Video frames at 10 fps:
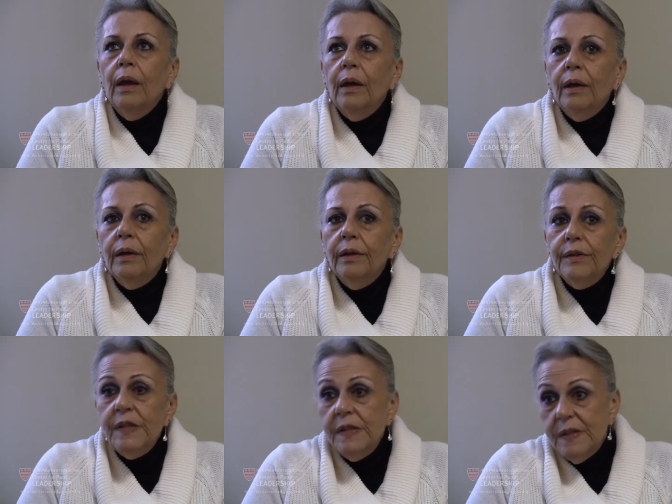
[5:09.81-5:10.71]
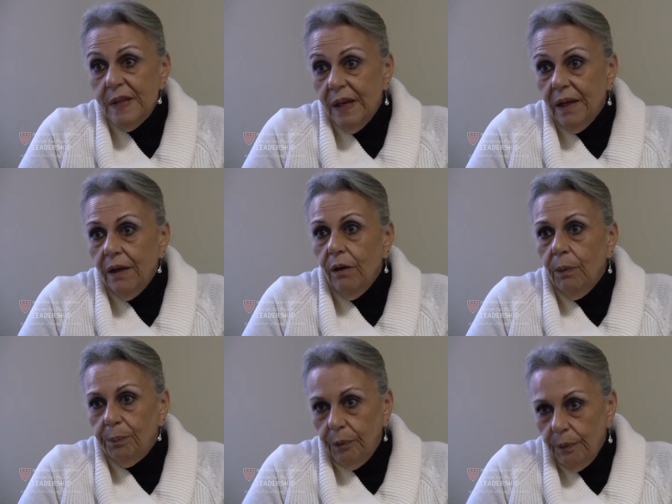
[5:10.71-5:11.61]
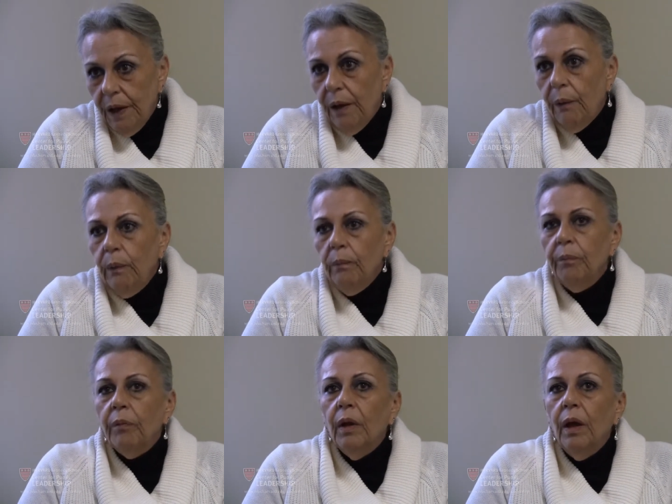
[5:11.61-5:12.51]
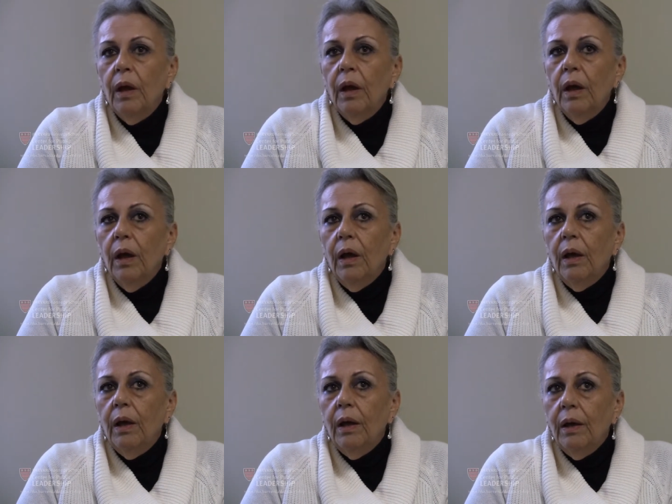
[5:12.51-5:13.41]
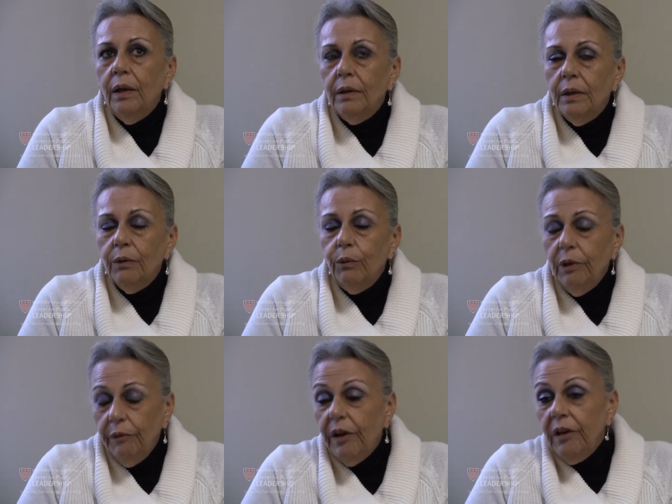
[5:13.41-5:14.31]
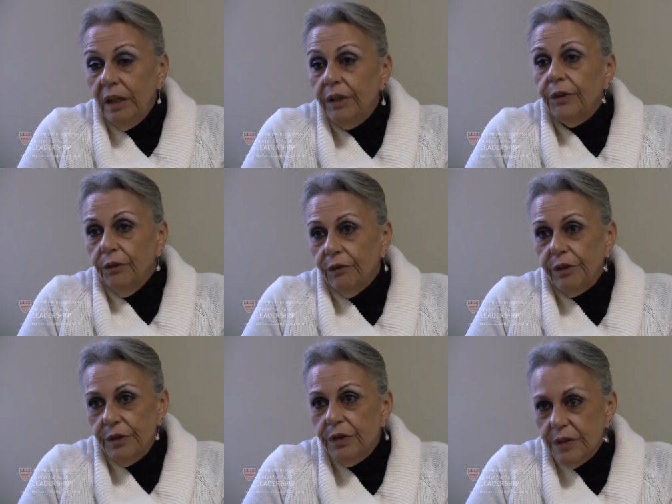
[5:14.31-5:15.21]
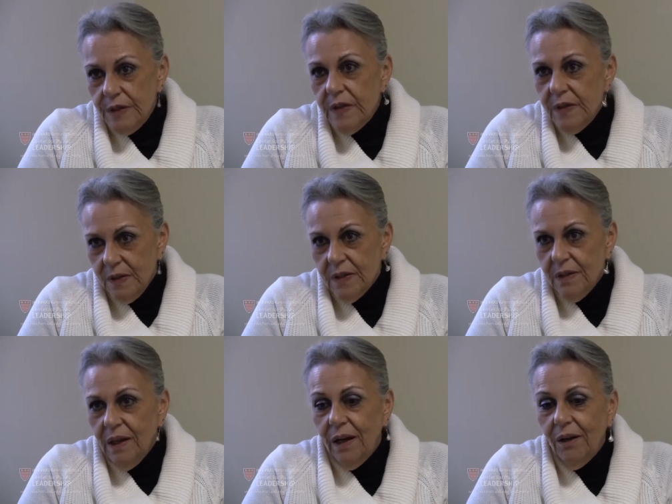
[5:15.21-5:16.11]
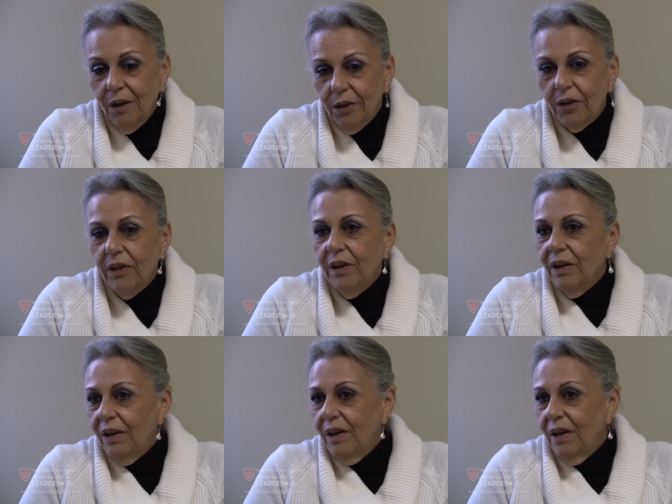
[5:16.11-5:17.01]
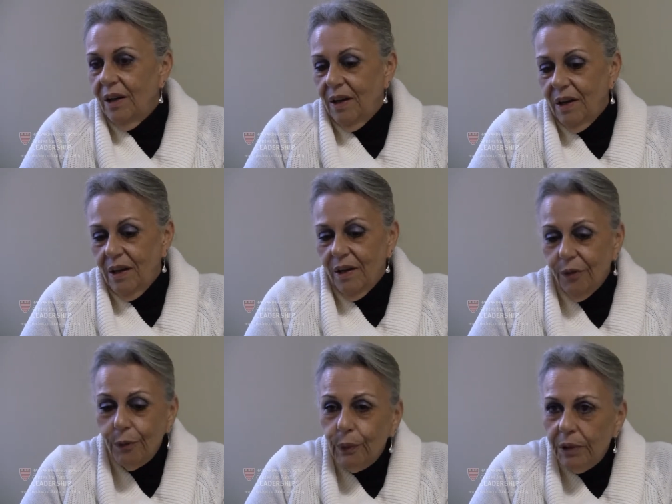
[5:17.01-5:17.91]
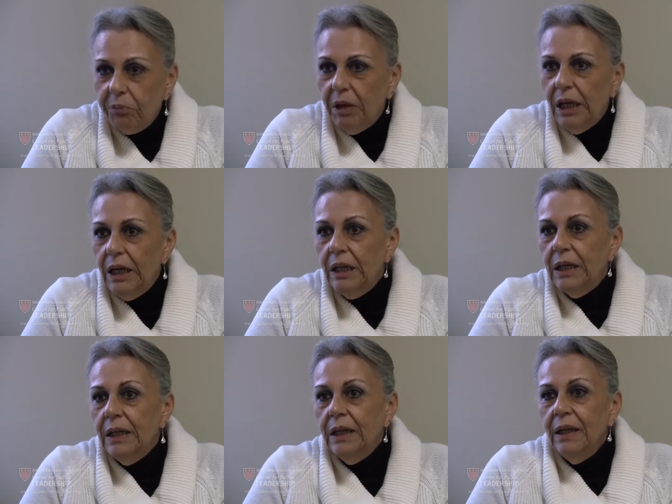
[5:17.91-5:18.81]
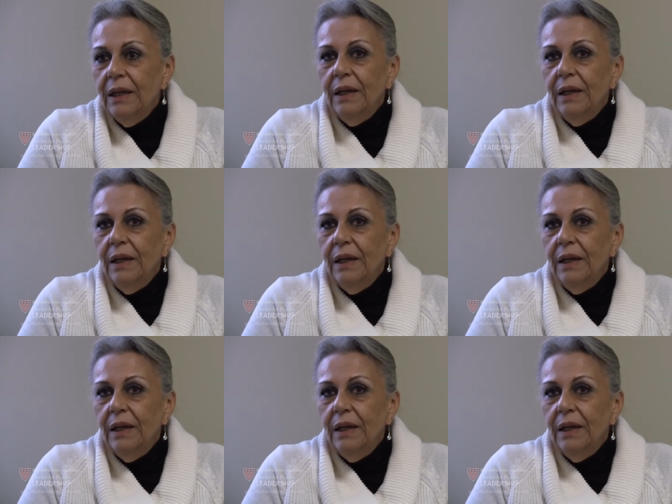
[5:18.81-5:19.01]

And since then, up to now, and with very little resources, a lot through email